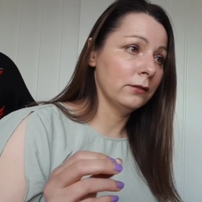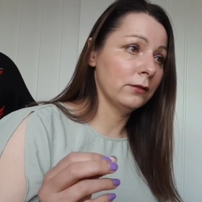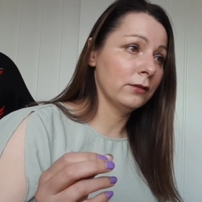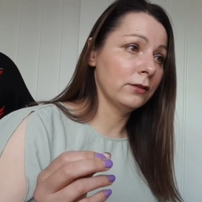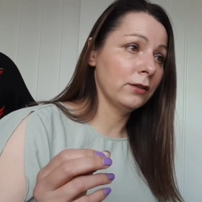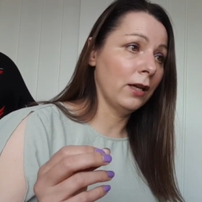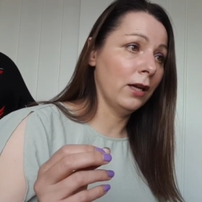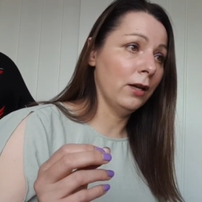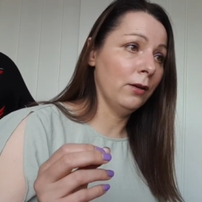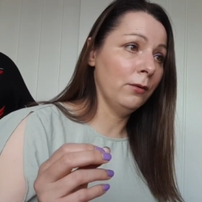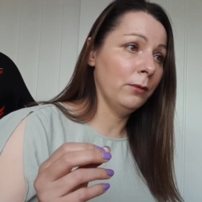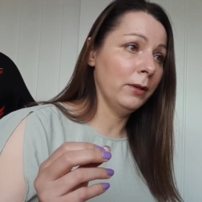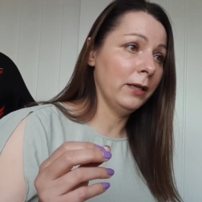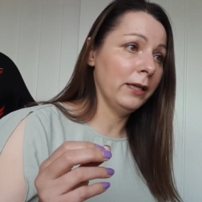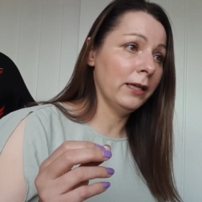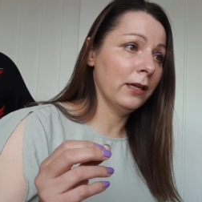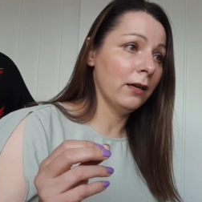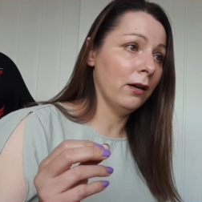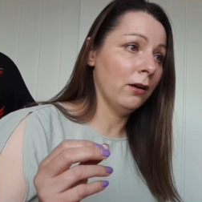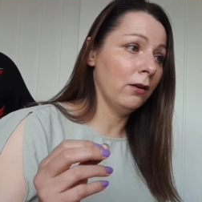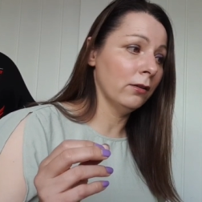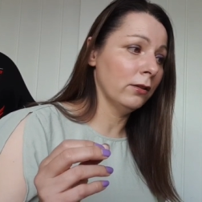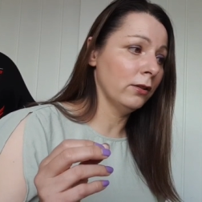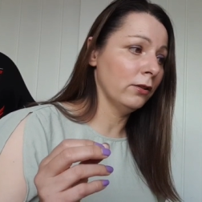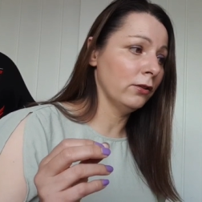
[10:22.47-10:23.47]
So it
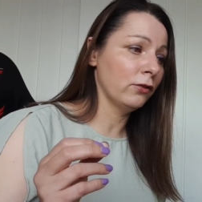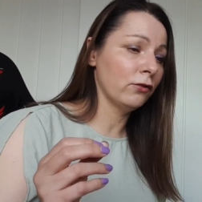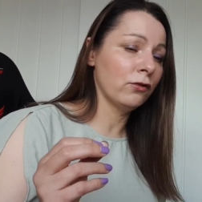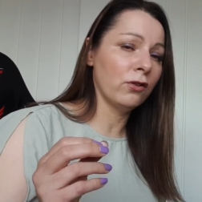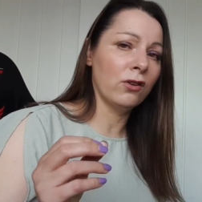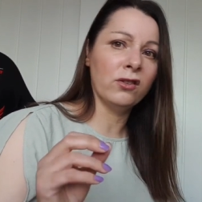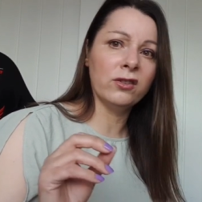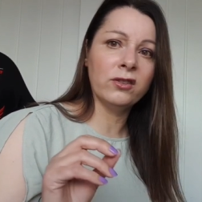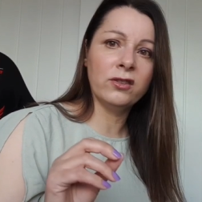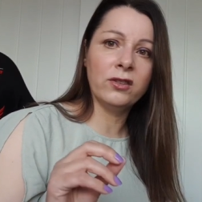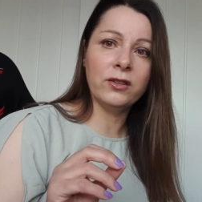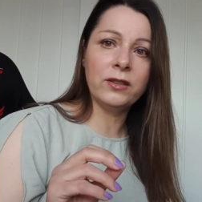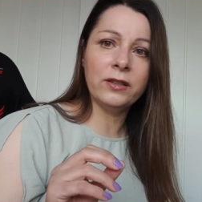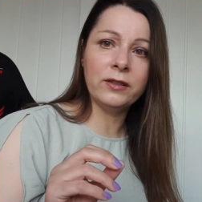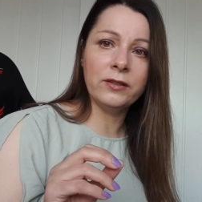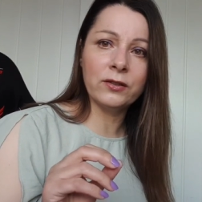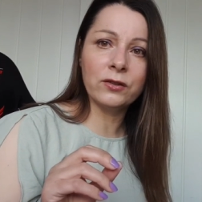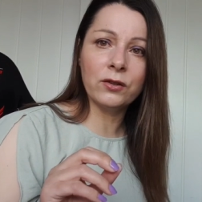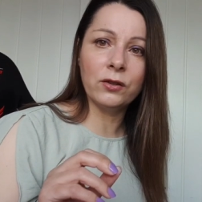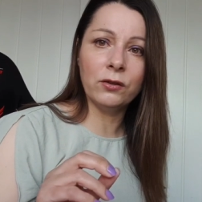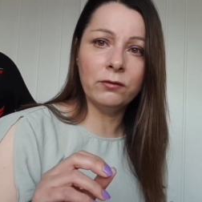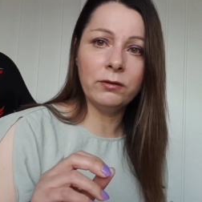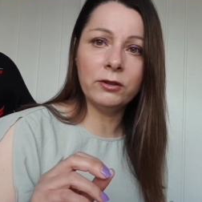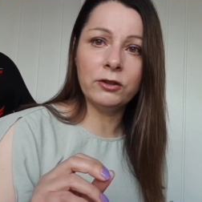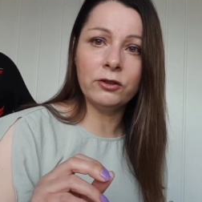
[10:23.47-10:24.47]
kind of is trying to
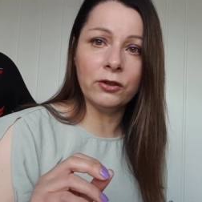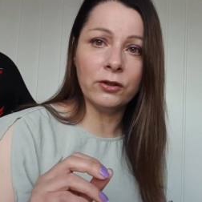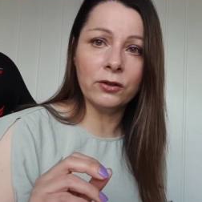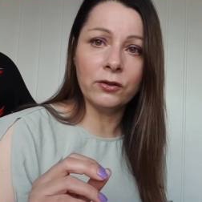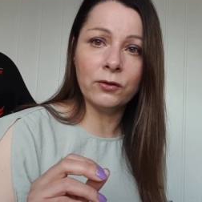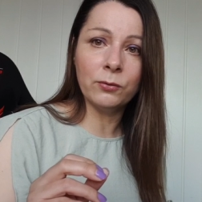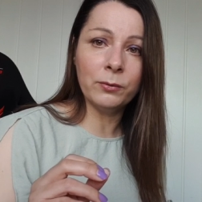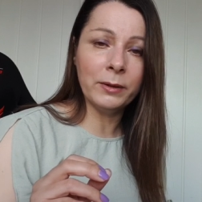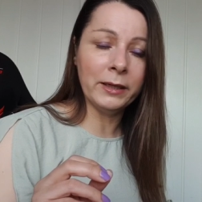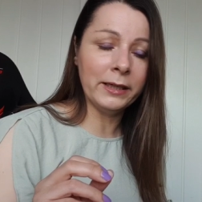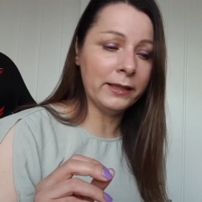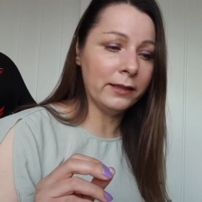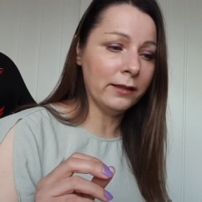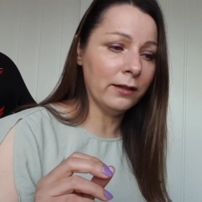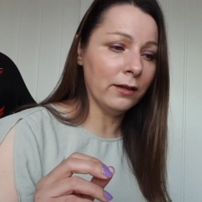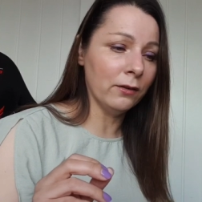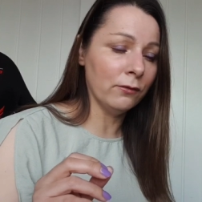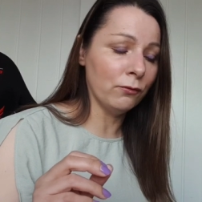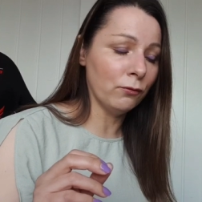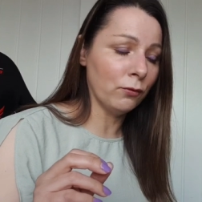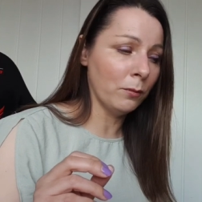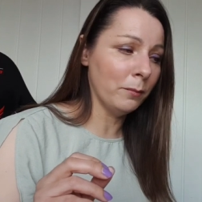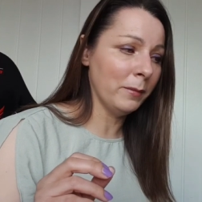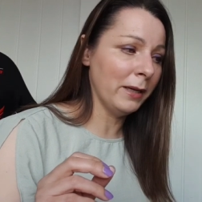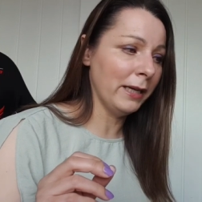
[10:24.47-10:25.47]
discourage you to eat
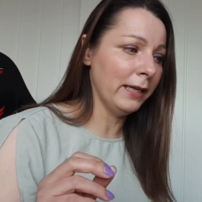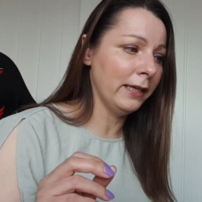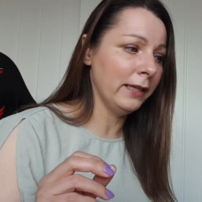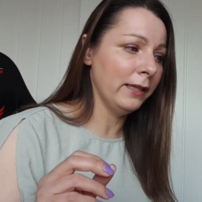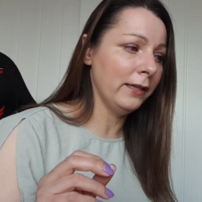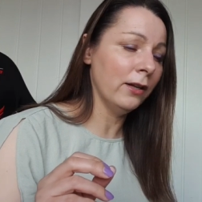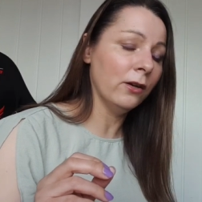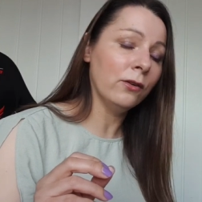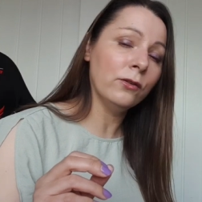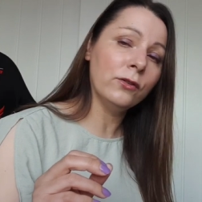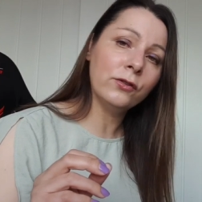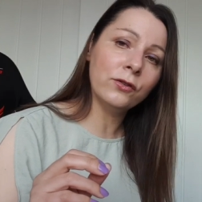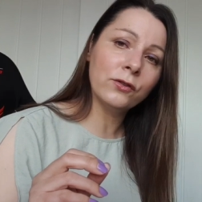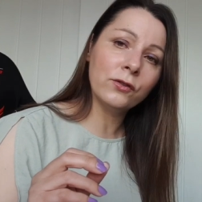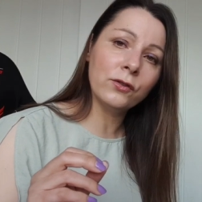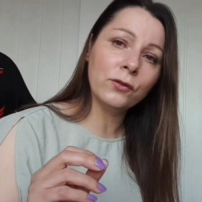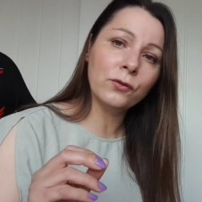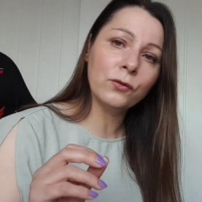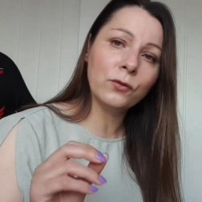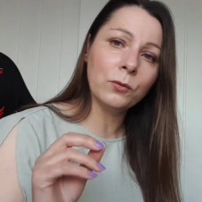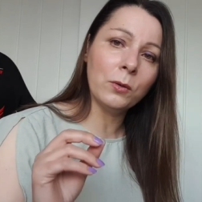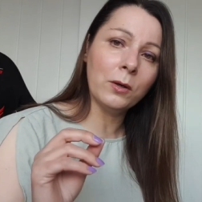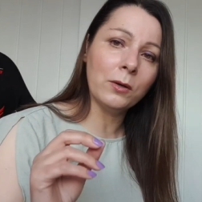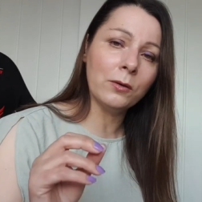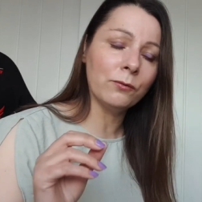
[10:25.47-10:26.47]
from eating nice
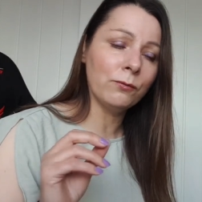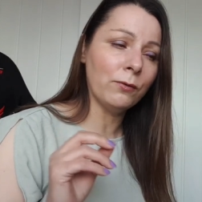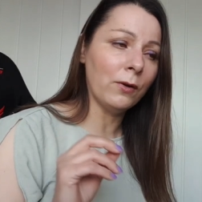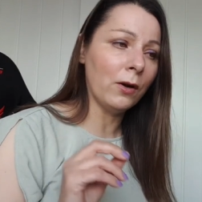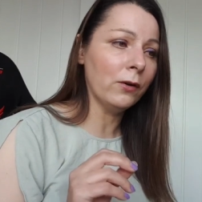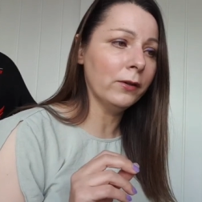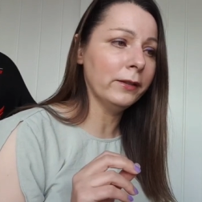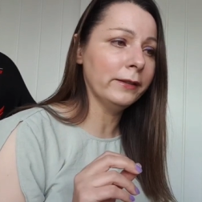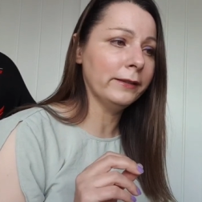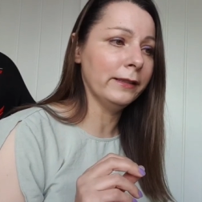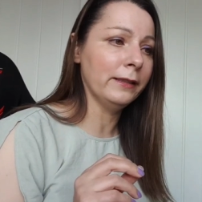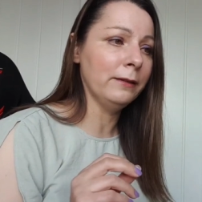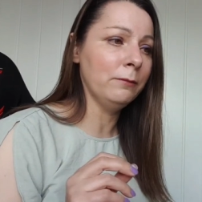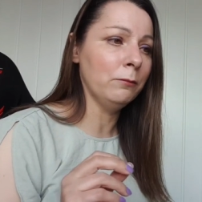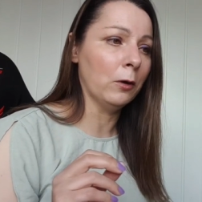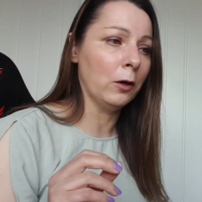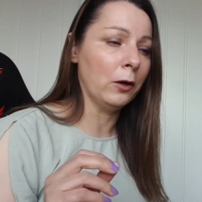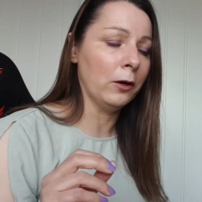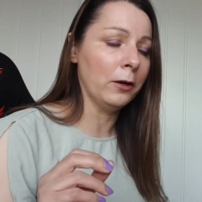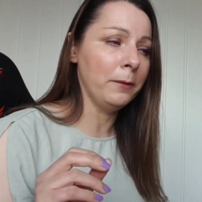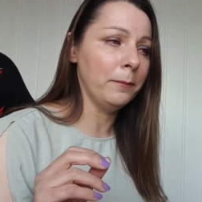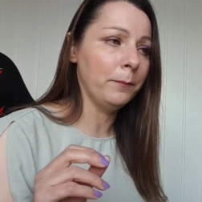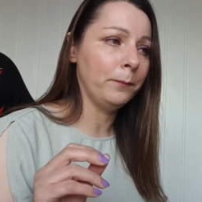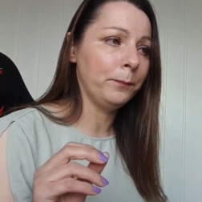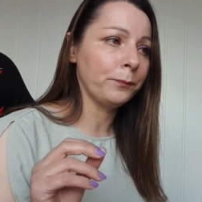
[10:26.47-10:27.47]
stuff. So I'm finding,
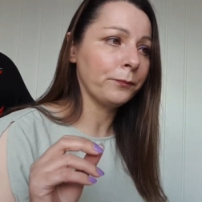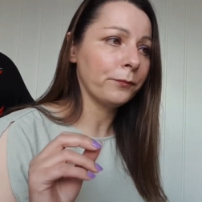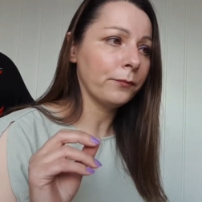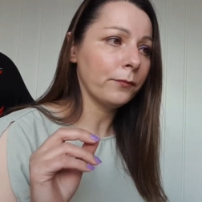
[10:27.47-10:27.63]
right,